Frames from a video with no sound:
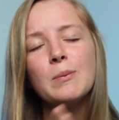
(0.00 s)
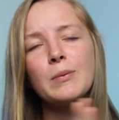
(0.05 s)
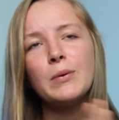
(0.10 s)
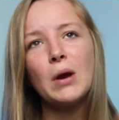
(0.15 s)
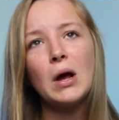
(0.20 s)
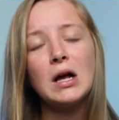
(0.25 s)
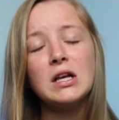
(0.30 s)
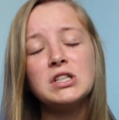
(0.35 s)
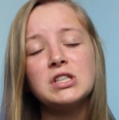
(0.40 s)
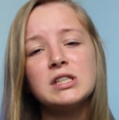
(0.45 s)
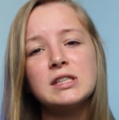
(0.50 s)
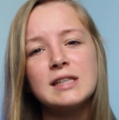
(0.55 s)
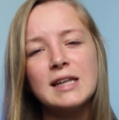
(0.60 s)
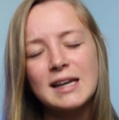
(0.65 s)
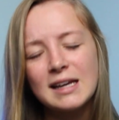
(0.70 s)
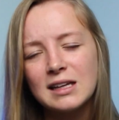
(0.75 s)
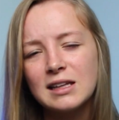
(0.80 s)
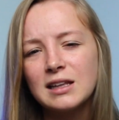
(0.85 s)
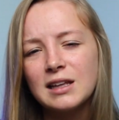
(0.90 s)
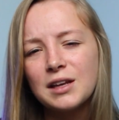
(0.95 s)
Not just
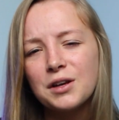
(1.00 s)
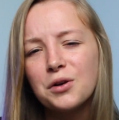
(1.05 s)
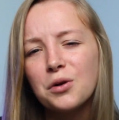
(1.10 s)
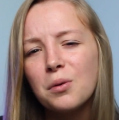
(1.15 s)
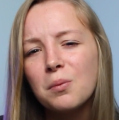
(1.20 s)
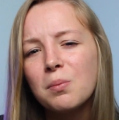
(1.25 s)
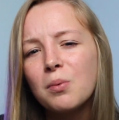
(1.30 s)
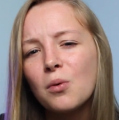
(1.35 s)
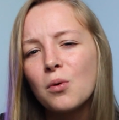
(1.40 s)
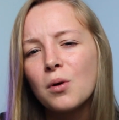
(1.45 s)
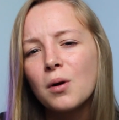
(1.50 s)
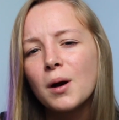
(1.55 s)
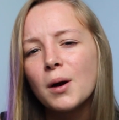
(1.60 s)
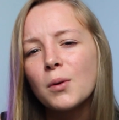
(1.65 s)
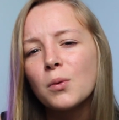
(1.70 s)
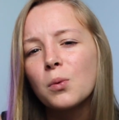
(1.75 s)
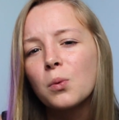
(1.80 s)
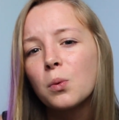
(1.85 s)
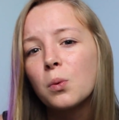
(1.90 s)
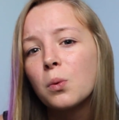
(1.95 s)
like a little
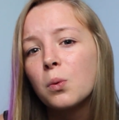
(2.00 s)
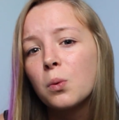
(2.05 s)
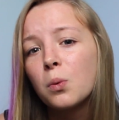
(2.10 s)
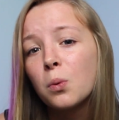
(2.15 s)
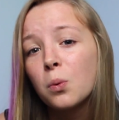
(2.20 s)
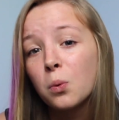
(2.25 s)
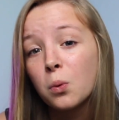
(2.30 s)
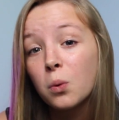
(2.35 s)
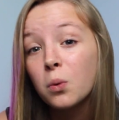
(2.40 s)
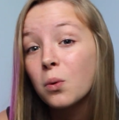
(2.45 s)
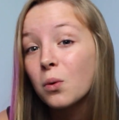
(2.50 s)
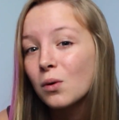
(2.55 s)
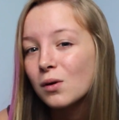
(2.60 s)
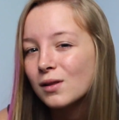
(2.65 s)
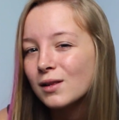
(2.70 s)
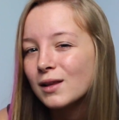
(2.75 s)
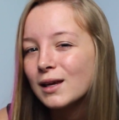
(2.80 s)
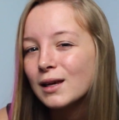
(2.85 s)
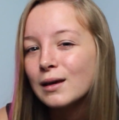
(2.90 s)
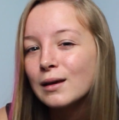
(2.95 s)
bored,
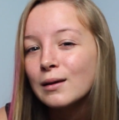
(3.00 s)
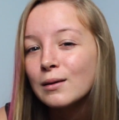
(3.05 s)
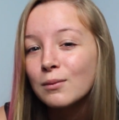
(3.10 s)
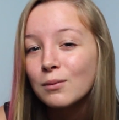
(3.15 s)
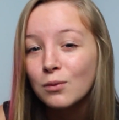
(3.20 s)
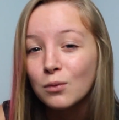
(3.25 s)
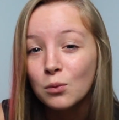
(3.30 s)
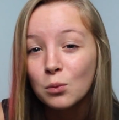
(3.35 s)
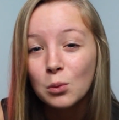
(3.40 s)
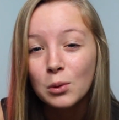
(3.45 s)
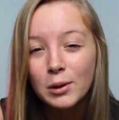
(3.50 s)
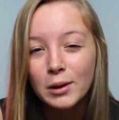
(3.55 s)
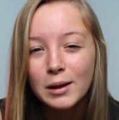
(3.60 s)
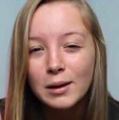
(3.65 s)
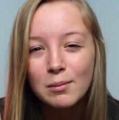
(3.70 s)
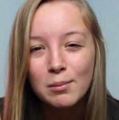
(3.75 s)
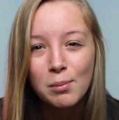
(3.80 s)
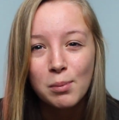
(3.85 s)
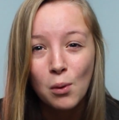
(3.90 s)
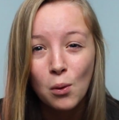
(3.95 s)

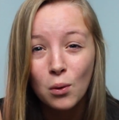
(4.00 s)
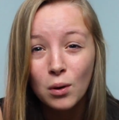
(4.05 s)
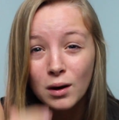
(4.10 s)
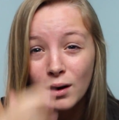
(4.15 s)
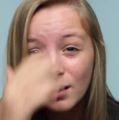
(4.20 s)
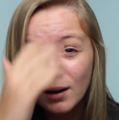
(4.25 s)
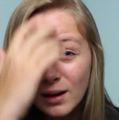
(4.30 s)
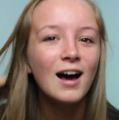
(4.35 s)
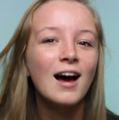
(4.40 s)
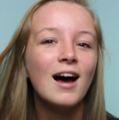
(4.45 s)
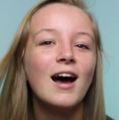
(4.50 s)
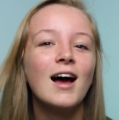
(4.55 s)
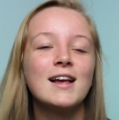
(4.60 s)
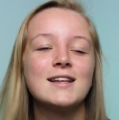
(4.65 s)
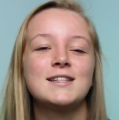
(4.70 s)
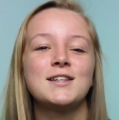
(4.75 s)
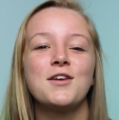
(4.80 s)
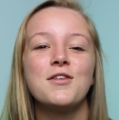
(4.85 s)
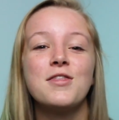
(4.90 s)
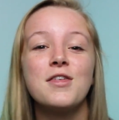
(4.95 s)
really bored.
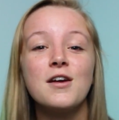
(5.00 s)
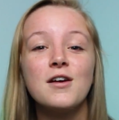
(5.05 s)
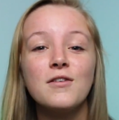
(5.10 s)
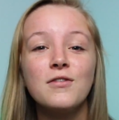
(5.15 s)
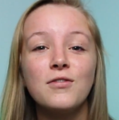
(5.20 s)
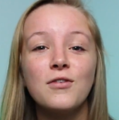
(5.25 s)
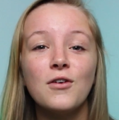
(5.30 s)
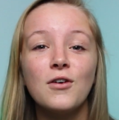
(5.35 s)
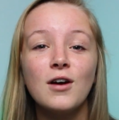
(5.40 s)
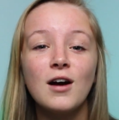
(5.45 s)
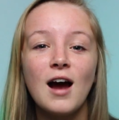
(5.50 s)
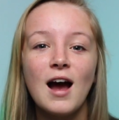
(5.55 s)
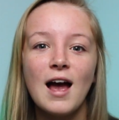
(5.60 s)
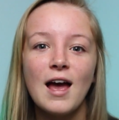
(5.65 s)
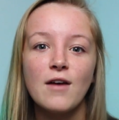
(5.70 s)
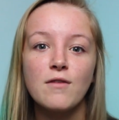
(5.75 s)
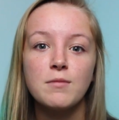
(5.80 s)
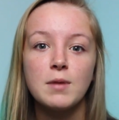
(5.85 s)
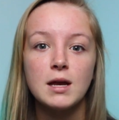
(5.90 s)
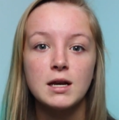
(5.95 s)
So therefore,
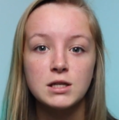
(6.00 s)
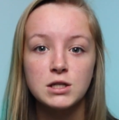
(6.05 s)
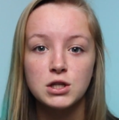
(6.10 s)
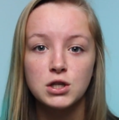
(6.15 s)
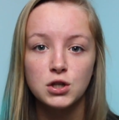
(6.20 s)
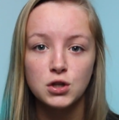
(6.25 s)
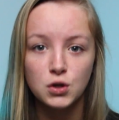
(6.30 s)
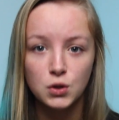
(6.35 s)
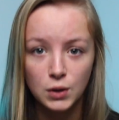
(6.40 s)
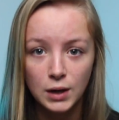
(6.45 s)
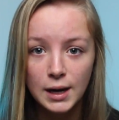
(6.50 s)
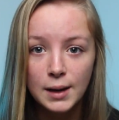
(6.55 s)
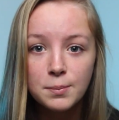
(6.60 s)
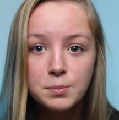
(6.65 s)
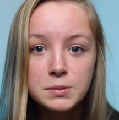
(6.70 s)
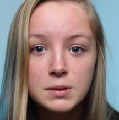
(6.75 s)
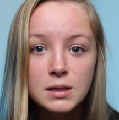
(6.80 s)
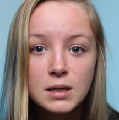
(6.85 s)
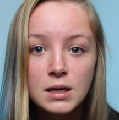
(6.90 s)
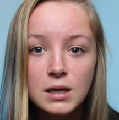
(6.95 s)
I have made a
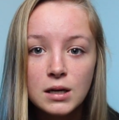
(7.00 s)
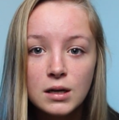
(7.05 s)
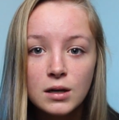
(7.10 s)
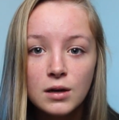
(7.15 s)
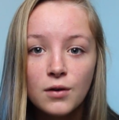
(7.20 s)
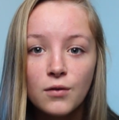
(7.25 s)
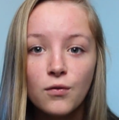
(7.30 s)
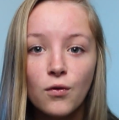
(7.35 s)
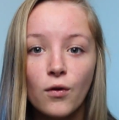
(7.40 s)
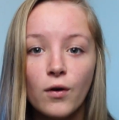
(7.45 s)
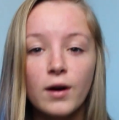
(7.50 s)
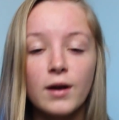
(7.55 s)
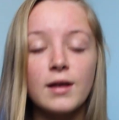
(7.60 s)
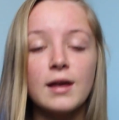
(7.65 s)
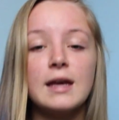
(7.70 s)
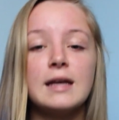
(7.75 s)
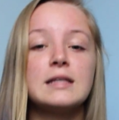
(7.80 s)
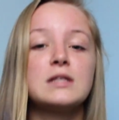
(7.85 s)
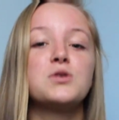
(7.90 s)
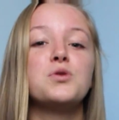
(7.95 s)
script for
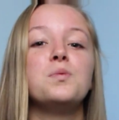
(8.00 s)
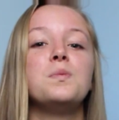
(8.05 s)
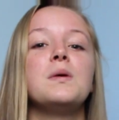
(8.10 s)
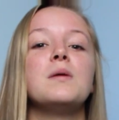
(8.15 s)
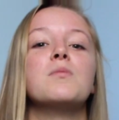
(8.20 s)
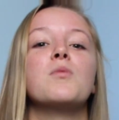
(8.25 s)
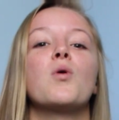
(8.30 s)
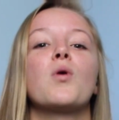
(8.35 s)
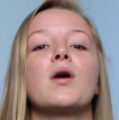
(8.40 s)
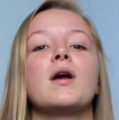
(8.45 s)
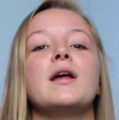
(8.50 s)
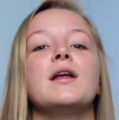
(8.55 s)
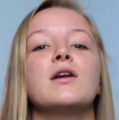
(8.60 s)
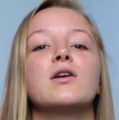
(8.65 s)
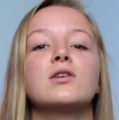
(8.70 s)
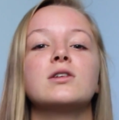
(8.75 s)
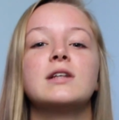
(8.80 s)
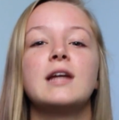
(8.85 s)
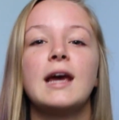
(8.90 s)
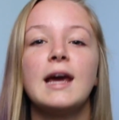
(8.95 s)
it to be more
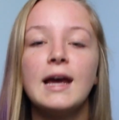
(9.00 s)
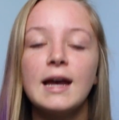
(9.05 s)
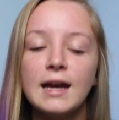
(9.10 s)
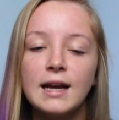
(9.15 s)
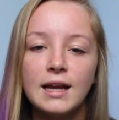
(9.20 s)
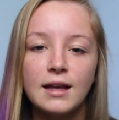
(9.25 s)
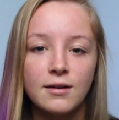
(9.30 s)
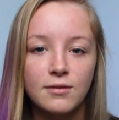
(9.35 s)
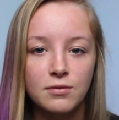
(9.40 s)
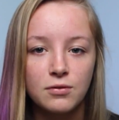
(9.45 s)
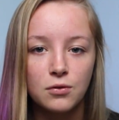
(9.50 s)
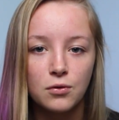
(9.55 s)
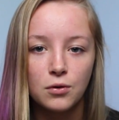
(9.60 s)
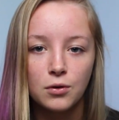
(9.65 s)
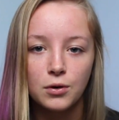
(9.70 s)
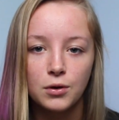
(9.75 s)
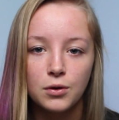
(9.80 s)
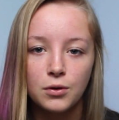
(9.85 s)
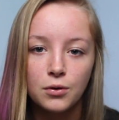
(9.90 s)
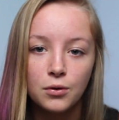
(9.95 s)
entertaining
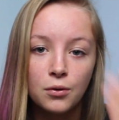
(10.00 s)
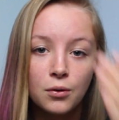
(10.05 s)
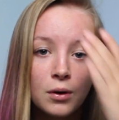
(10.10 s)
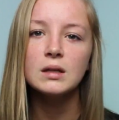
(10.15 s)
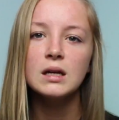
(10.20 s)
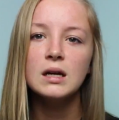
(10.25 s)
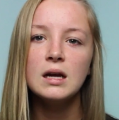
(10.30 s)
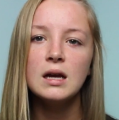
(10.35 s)
for you.